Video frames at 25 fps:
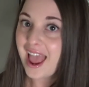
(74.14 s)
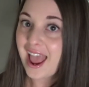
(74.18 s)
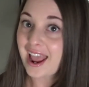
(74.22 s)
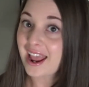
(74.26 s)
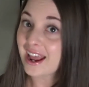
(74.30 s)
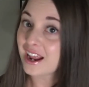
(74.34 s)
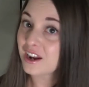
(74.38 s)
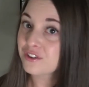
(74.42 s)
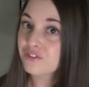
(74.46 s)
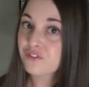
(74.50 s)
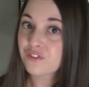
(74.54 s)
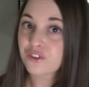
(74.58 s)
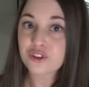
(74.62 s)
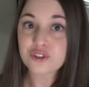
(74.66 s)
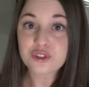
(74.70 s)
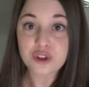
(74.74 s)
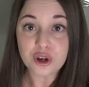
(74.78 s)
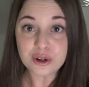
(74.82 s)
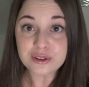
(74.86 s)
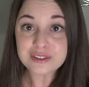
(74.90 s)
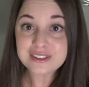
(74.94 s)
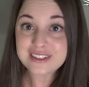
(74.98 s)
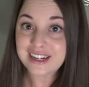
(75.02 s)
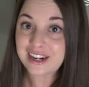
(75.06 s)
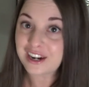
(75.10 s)
And for
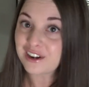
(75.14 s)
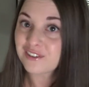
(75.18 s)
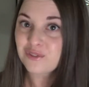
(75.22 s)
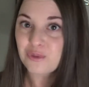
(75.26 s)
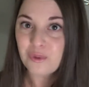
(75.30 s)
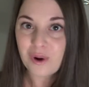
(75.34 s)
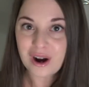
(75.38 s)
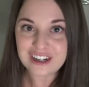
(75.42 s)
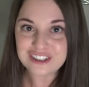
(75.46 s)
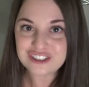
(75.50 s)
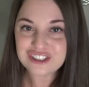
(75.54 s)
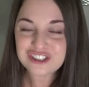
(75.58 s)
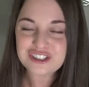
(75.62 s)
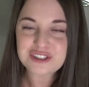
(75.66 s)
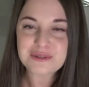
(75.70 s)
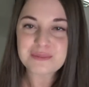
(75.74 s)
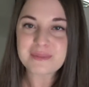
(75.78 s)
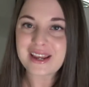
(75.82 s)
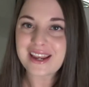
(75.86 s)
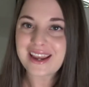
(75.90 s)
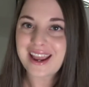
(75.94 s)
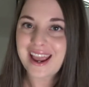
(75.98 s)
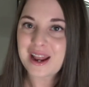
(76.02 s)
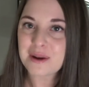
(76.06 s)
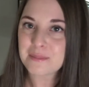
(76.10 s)
those that have watched
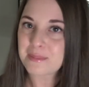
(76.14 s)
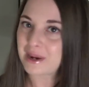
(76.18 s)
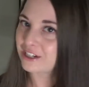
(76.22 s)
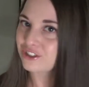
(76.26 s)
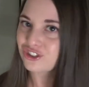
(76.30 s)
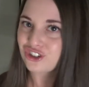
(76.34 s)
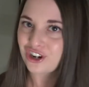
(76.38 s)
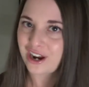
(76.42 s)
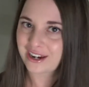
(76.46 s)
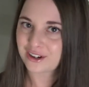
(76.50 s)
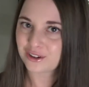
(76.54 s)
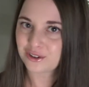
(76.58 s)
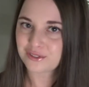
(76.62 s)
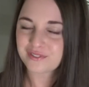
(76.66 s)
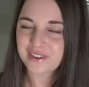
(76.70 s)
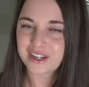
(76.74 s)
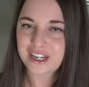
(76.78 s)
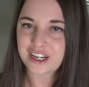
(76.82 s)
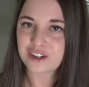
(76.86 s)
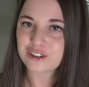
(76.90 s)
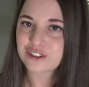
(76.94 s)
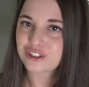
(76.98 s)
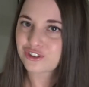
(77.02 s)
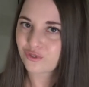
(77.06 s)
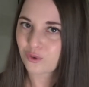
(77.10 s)
me and my try on
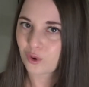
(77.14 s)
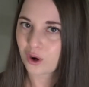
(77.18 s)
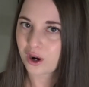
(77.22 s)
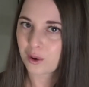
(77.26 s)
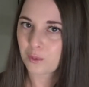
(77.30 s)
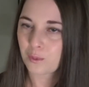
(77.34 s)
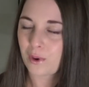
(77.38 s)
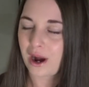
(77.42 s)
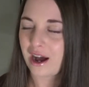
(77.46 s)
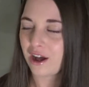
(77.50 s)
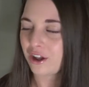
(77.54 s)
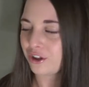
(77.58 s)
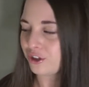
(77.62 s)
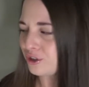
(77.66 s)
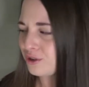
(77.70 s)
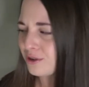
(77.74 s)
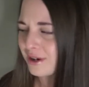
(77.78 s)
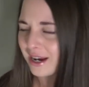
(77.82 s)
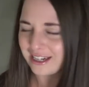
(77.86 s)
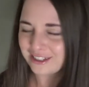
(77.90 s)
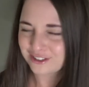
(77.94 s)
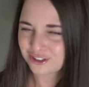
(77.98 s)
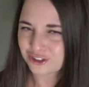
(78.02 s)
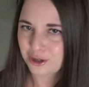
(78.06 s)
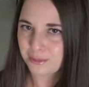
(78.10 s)
videos for a while, you
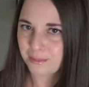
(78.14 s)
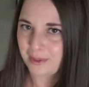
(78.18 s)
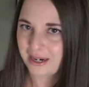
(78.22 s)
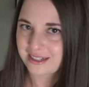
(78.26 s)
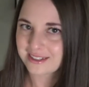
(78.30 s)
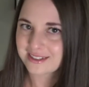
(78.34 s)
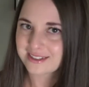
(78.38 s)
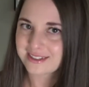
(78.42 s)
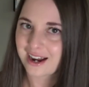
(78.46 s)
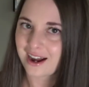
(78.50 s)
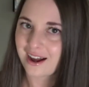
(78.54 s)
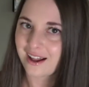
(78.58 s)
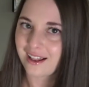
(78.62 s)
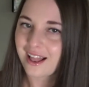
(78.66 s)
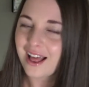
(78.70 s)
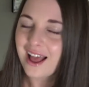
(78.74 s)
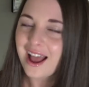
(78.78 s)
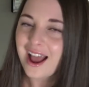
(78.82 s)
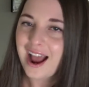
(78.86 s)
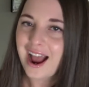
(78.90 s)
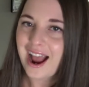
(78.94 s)
guys know my style.